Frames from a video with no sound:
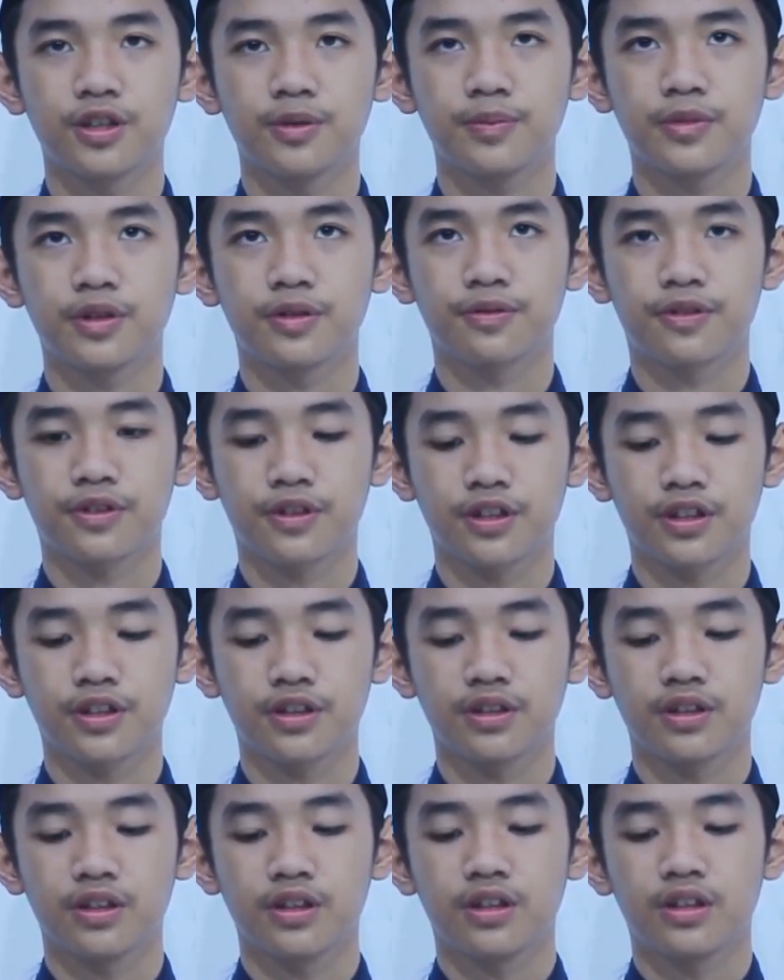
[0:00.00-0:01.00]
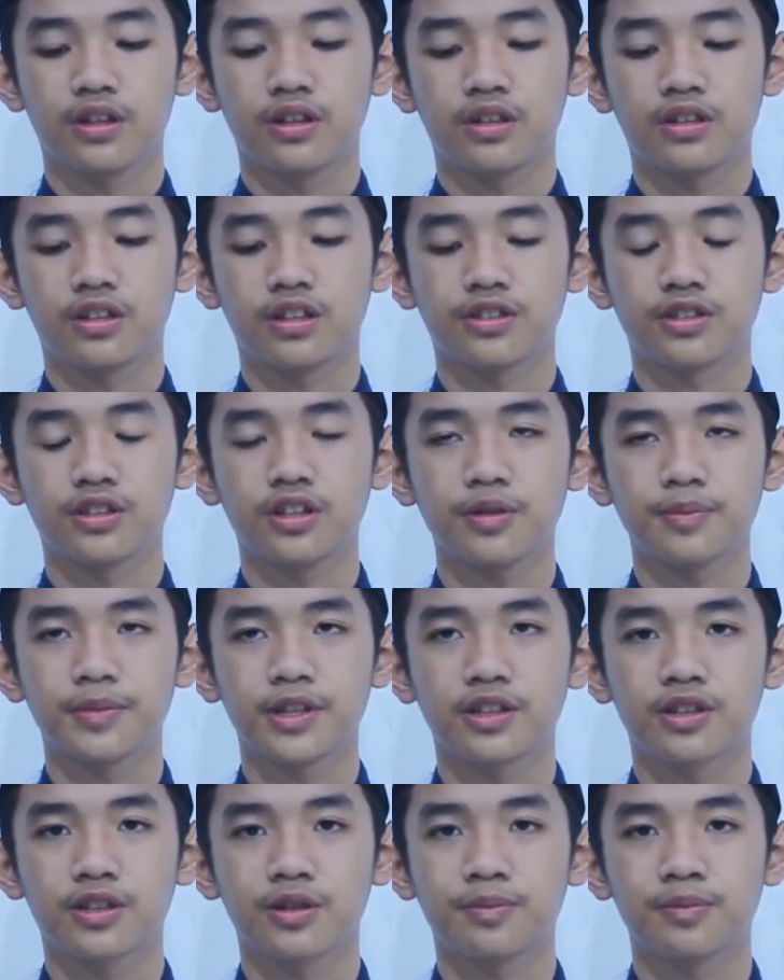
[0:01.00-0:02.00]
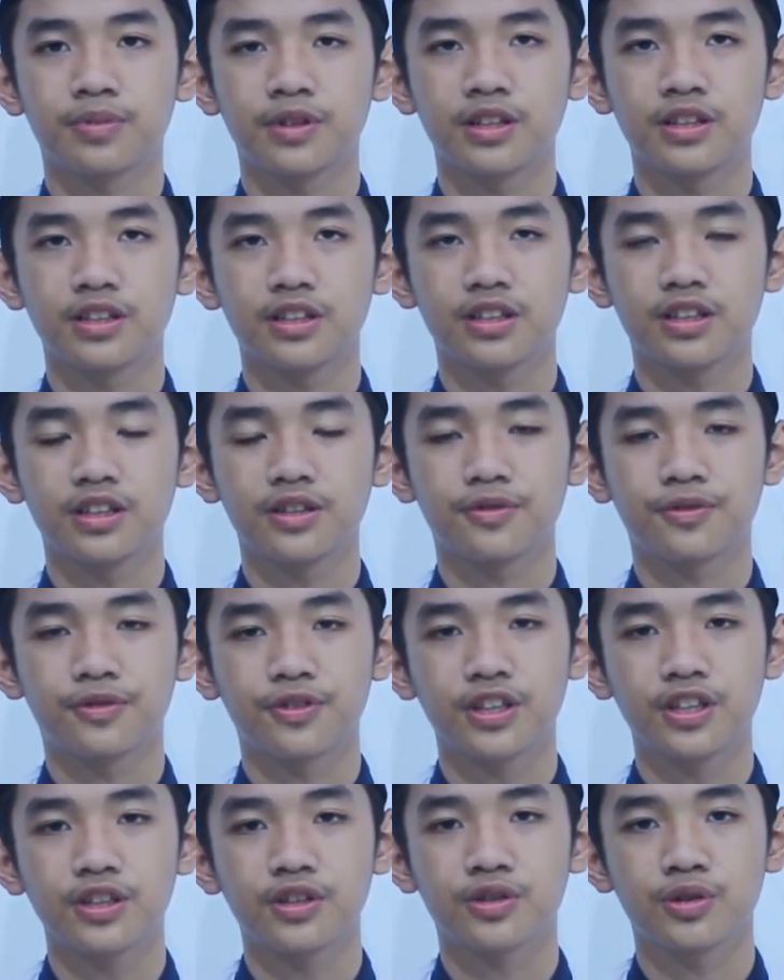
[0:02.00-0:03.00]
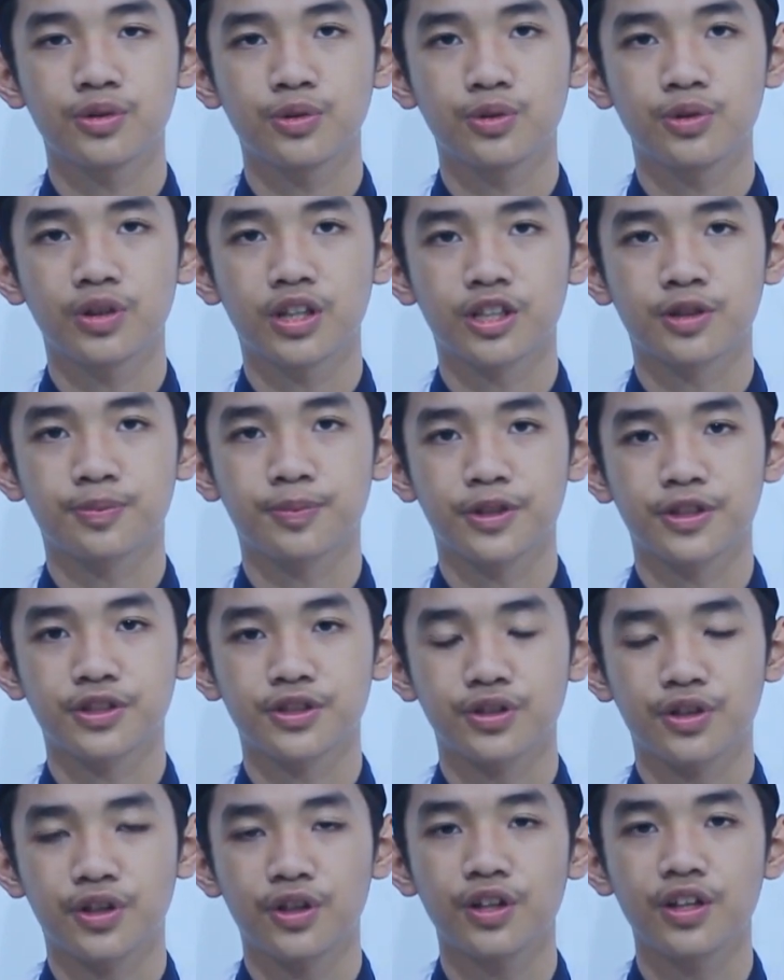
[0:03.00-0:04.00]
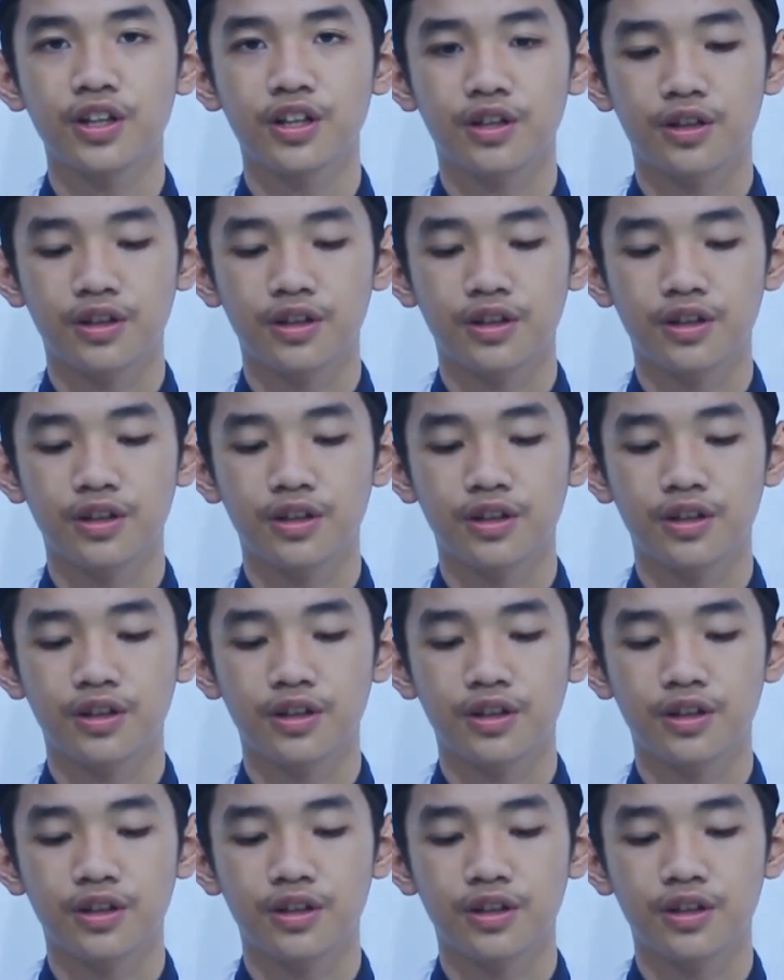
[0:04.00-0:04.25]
of thought does not mean completely free to express all